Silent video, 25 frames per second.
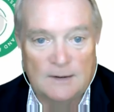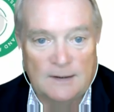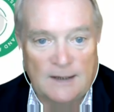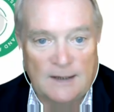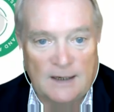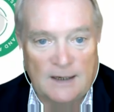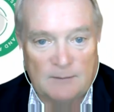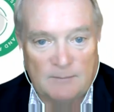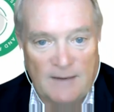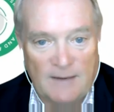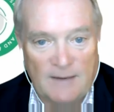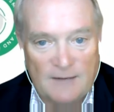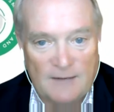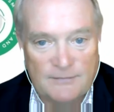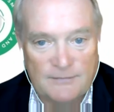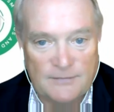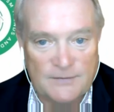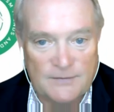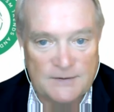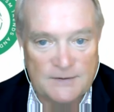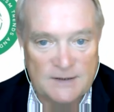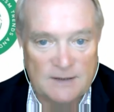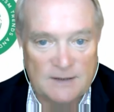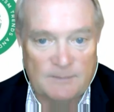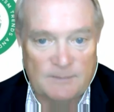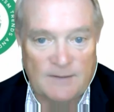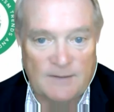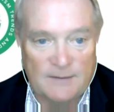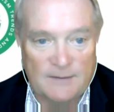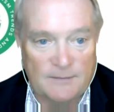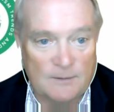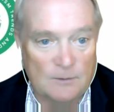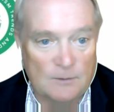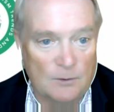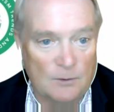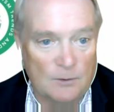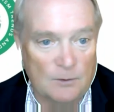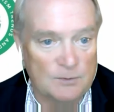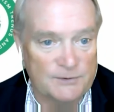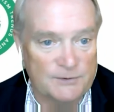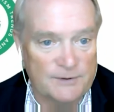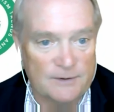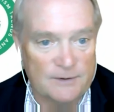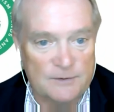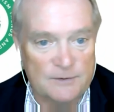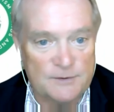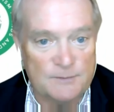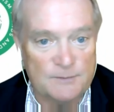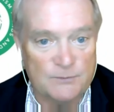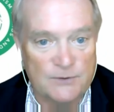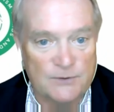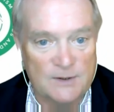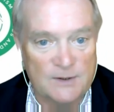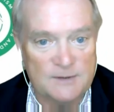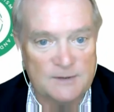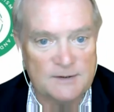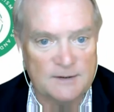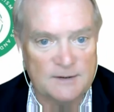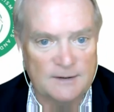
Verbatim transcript: On behalf of the team at the Global Terrorism Trends